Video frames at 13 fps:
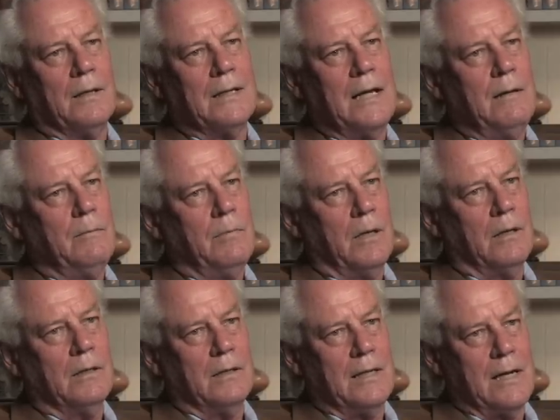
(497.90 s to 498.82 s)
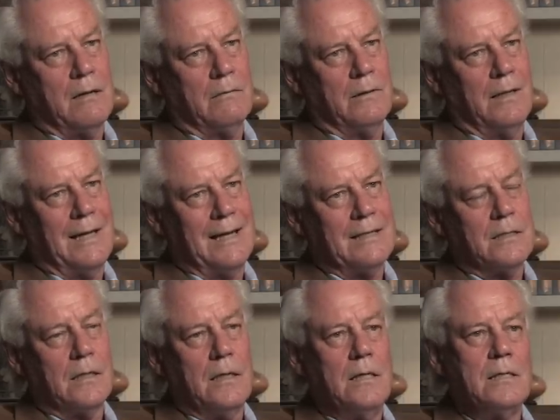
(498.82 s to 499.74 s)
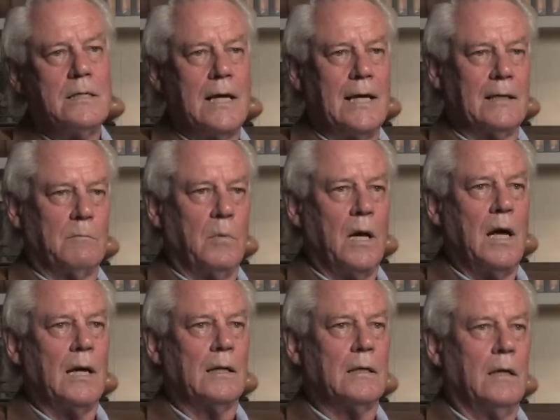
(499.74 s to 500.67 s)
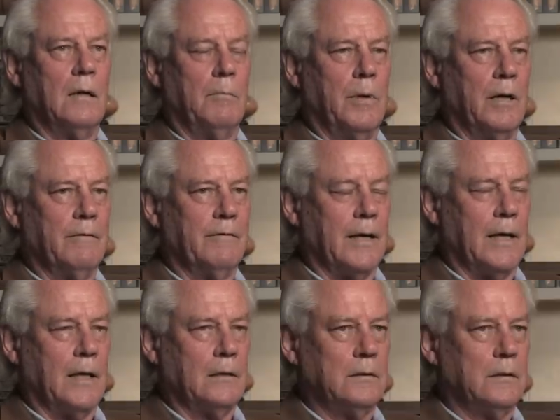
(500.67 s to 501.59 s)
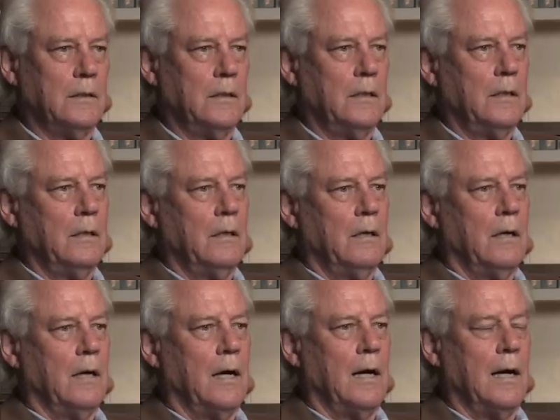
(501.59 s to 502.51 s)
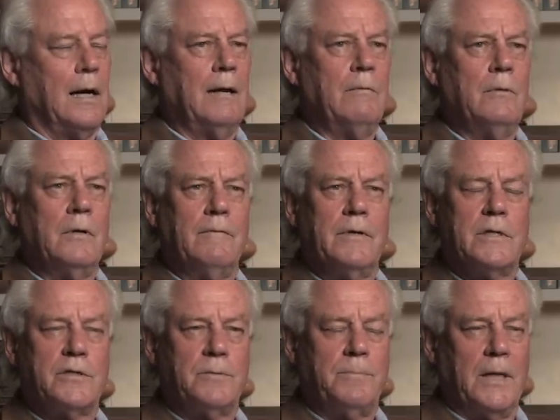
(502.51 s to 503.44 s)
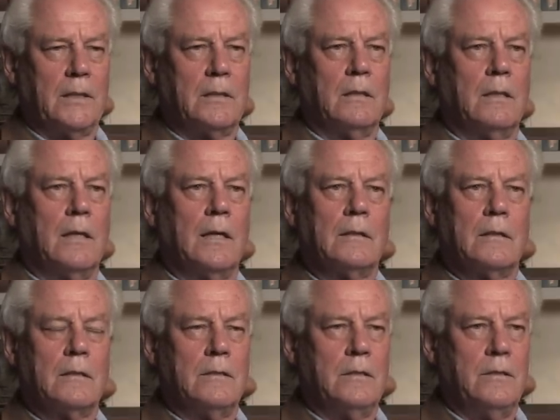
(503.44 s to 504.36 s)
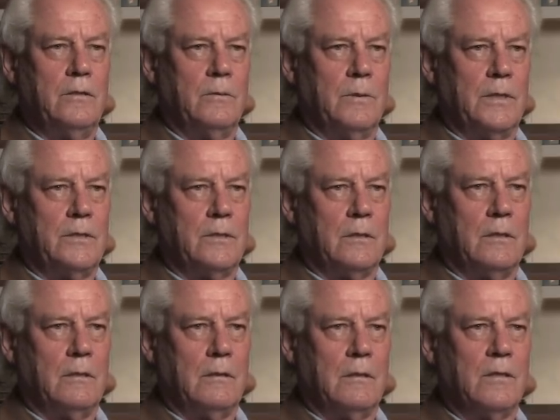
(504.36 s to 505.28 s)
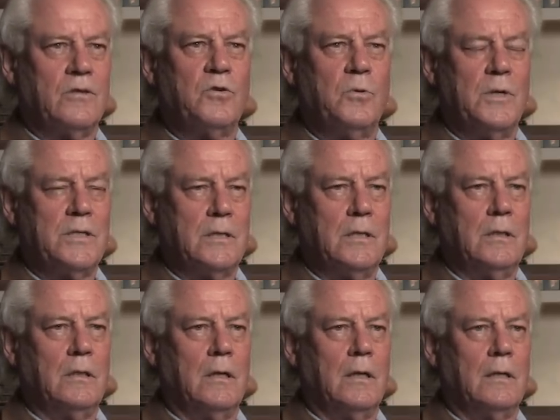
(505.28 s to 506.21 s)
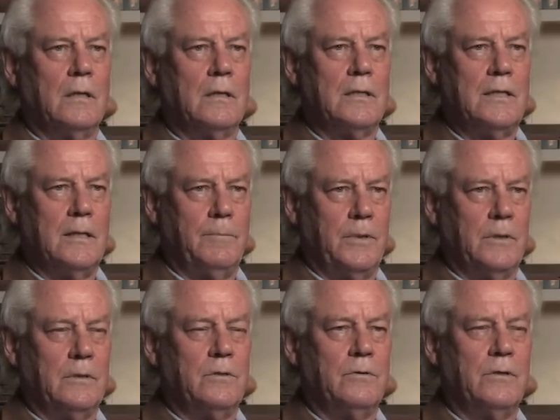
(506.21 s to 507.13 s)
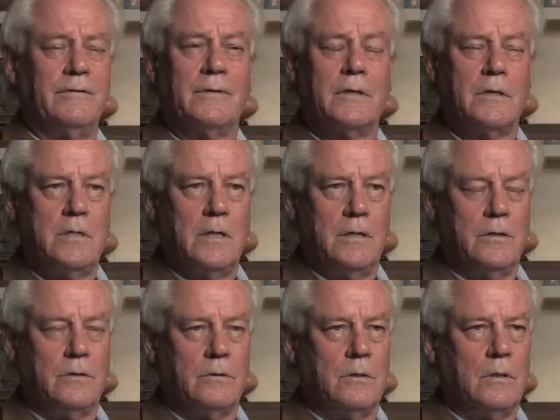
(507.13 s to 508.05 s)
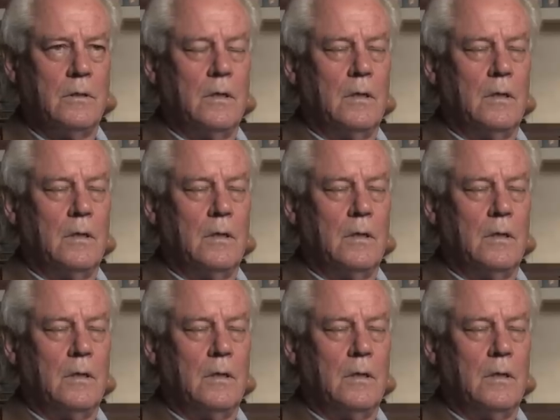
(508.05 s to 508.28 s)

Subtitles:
came down as an intact block above that, I would have expected that continuation, the twisting and the tipping to have continued.